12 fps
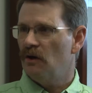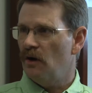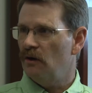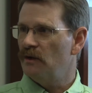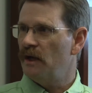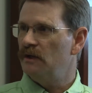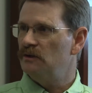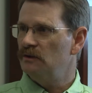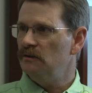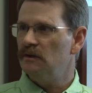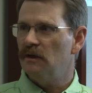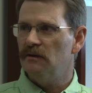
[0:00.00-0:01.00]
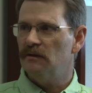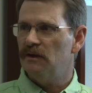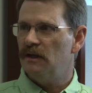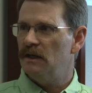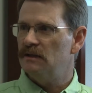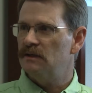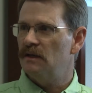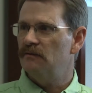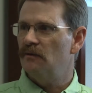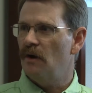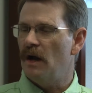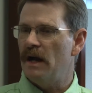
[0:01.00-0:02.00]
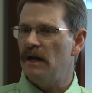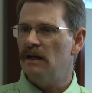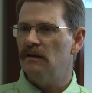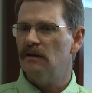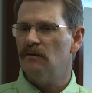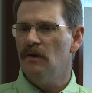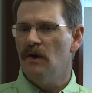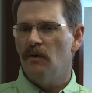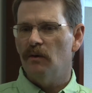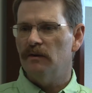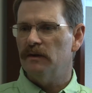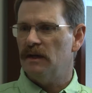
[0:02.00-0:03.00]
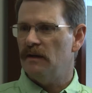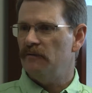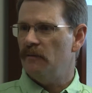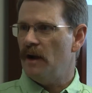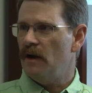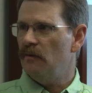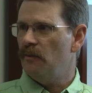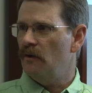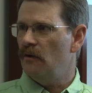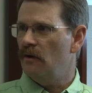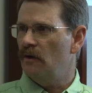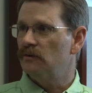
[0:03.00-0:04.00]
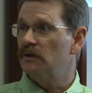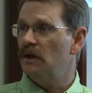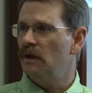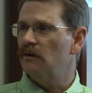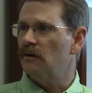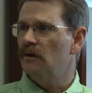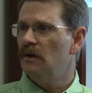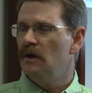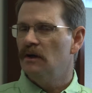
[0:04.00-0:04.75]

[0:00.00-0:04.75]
Carl 92, another good K-State variety, and then one that came from AgriPro called Cutter.